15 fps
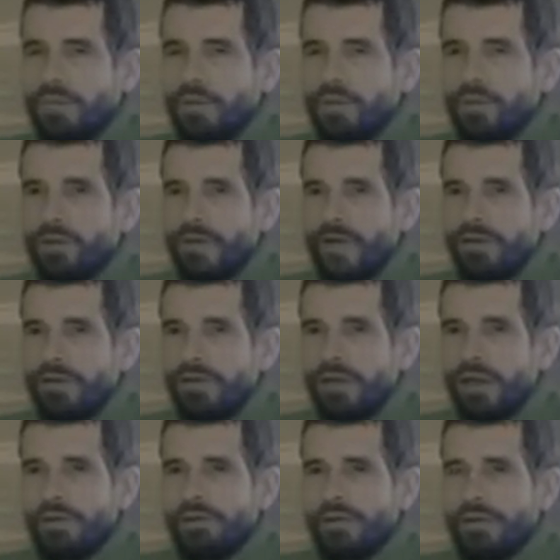The Shakti
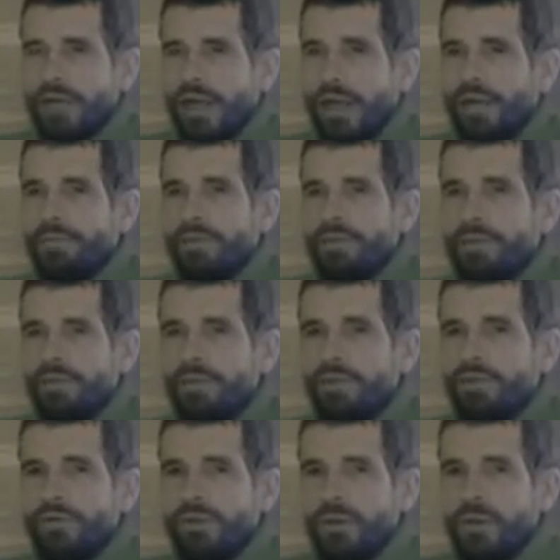tattva can't misuse
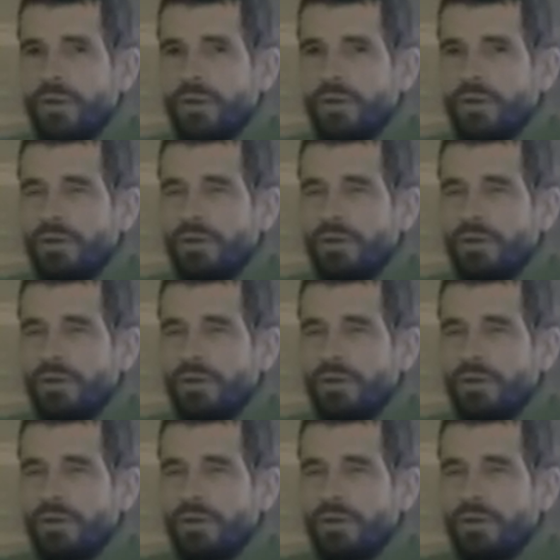free will.